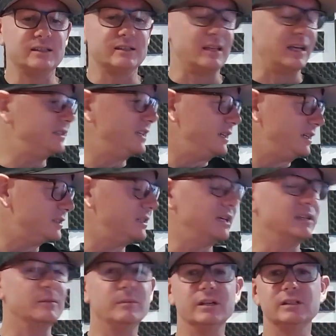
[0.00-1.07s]
They tend to sound
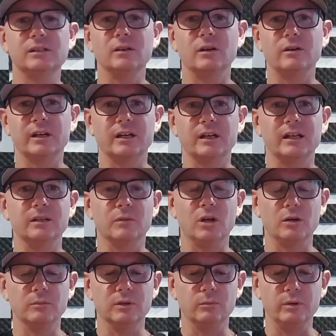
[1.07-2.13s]
the best, I reckon, at the
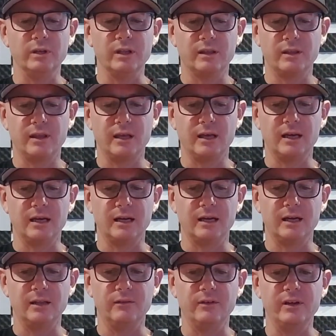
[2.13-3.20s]
moment with
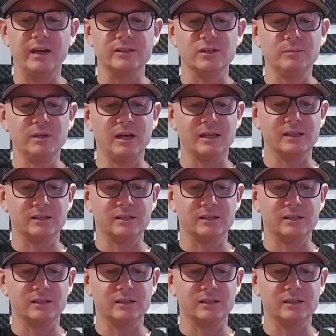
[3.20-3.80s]
the V8 Supercars.